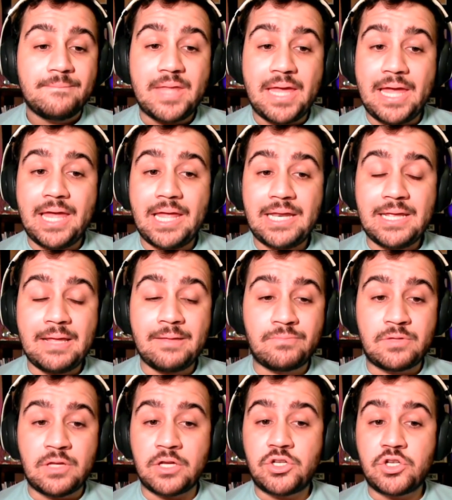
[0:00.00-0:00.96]
And
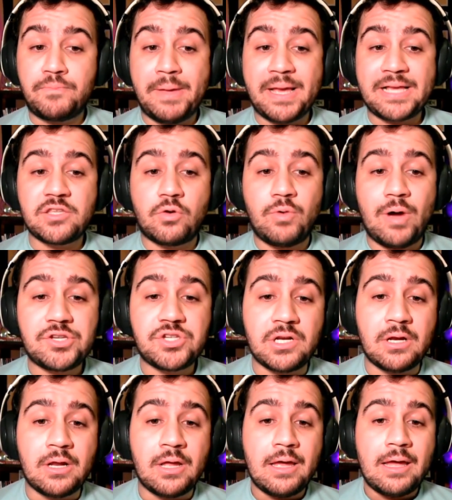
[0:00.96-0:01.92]
it just begs the
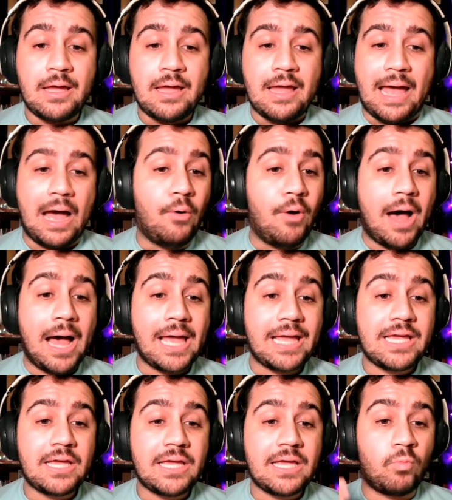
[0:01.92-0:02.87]
question, how high
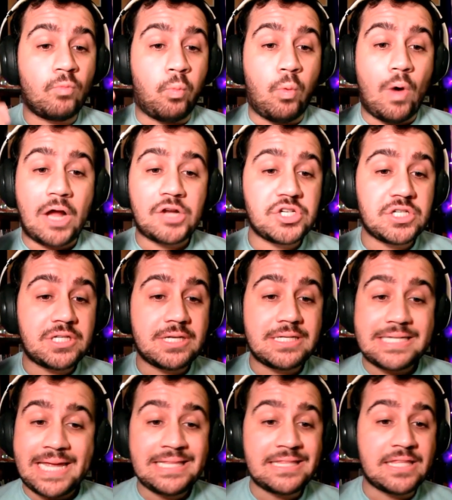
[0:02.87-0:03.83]
can Washington
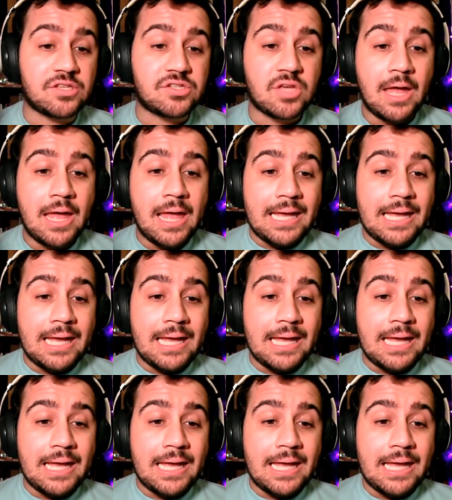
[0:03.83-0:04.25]
take this?